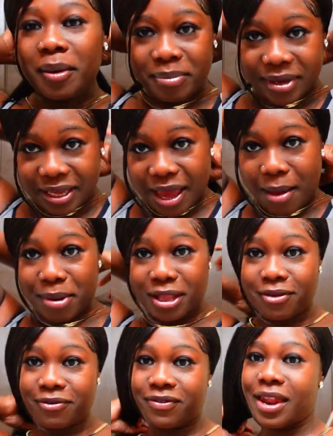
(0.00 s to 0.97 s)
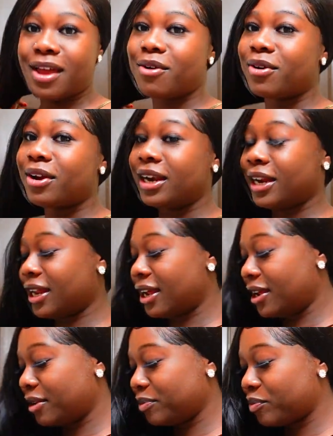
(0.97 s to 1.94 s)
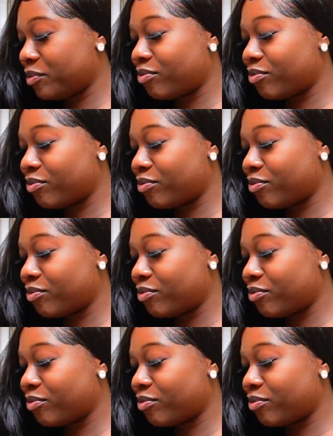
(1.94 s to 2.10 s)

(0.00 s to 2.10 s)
But yeah, I'm about to flat iron it.